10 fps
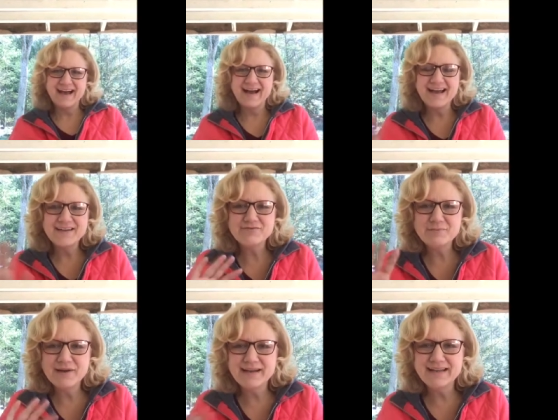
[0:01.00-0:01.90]
Hi
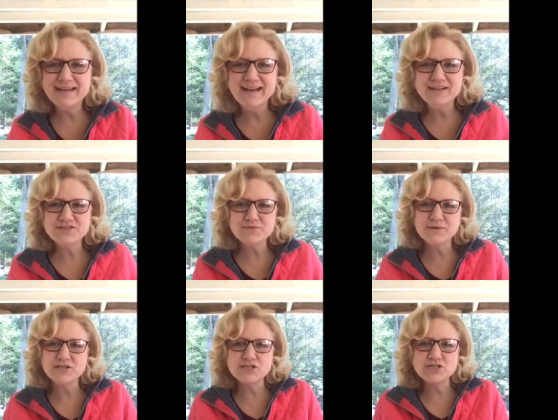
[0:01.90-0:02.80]
everybody, I just
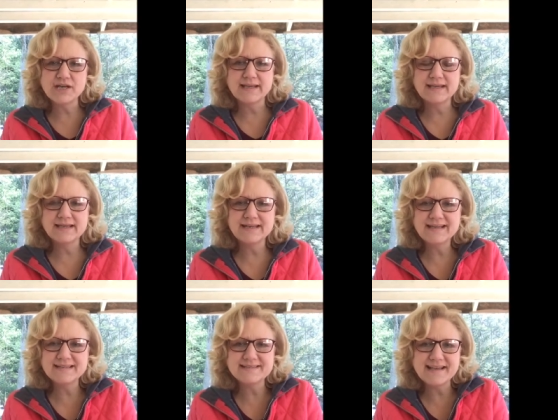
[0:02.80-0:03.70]
wanted to check in
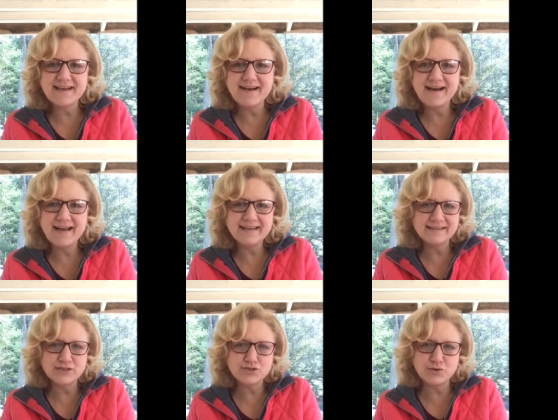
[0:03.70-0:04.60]
and say hi and
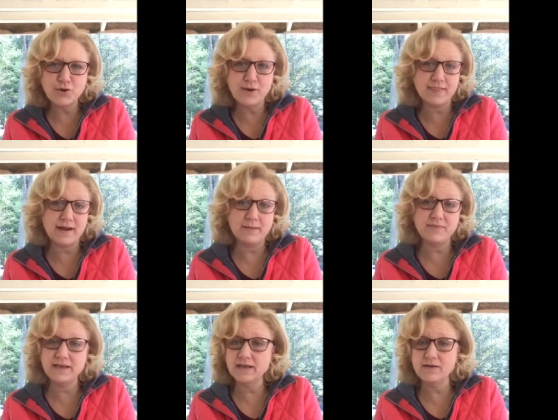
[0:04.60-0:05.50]
let you know that I'm
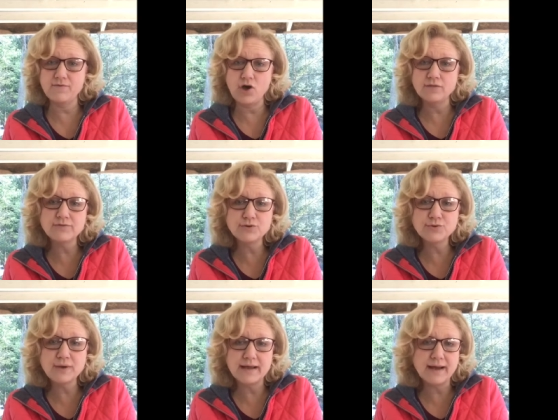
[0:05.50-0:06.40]
thinking of all of
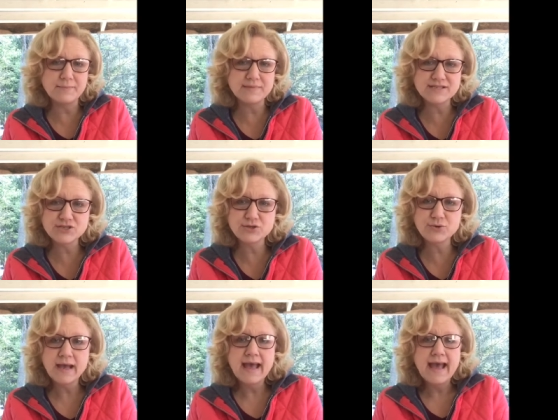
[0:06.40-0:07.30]
you and I miss you.
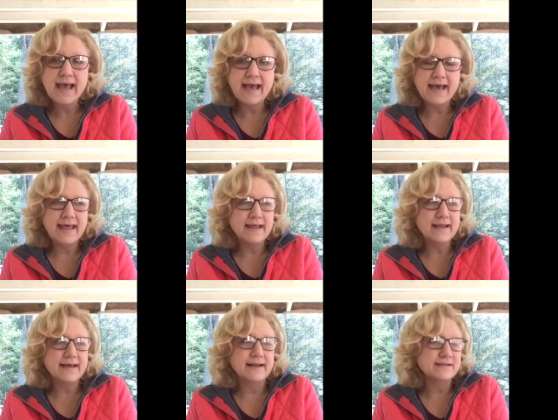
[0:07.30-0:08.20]
And,
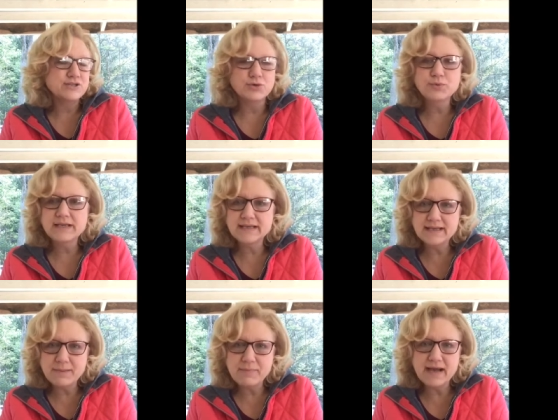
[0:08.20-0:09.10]
and until we can
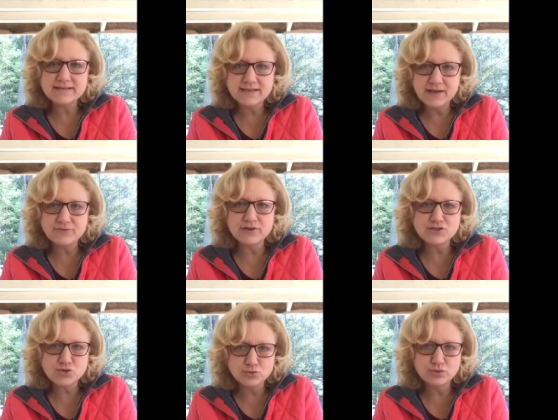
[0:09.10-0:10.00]
get back together at
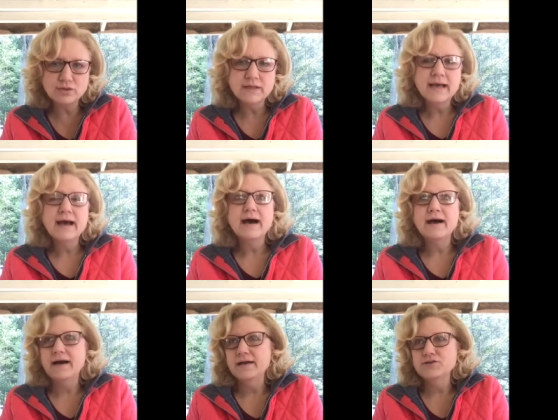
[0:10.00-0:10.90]
school,
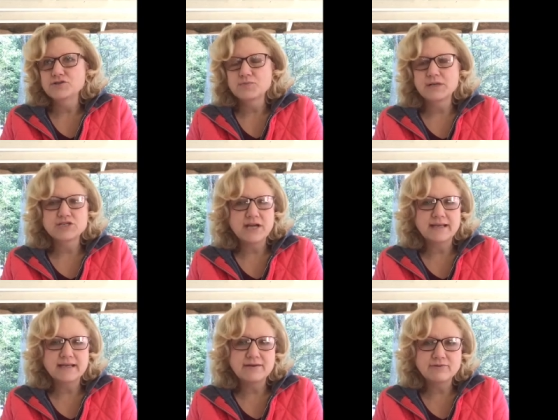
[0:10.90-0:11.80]
I just want to check
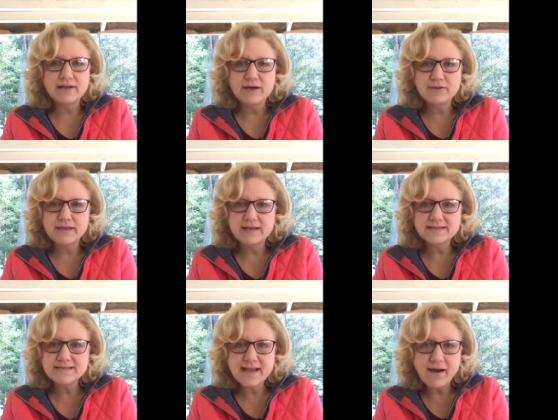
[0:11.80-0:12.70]
in every now and then
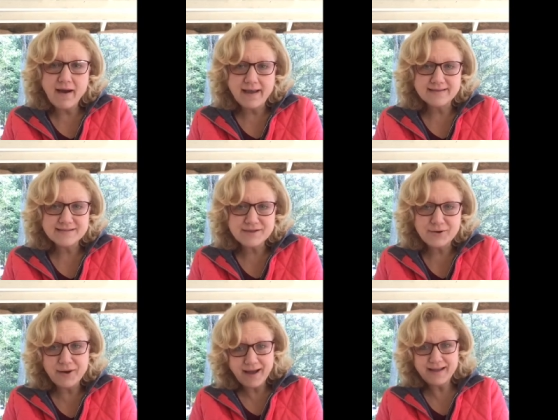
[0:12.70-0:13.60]
and say hi.
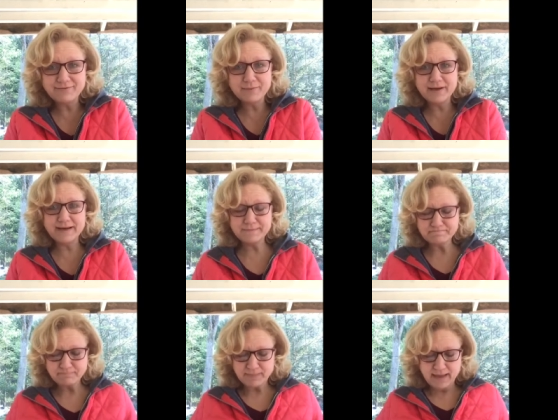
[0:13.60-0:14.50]
So, hi everybody.
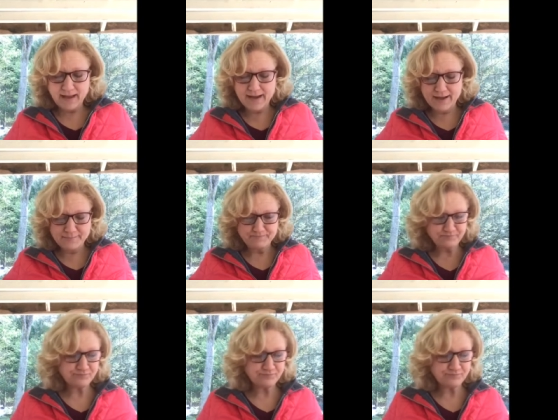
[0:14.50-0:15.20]
Um,